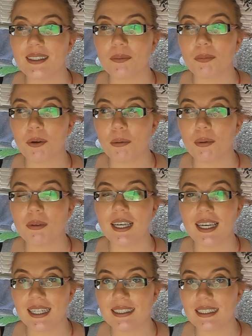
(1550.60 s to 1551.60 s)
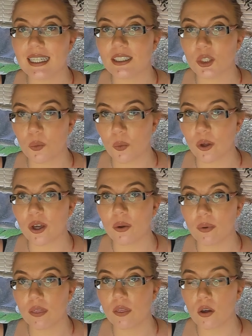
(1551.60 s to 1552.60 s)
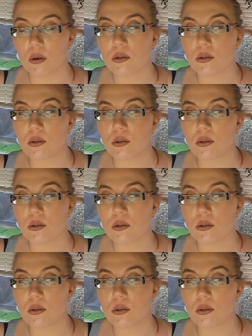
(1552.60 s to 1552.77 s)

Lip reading: probably easier to work with though.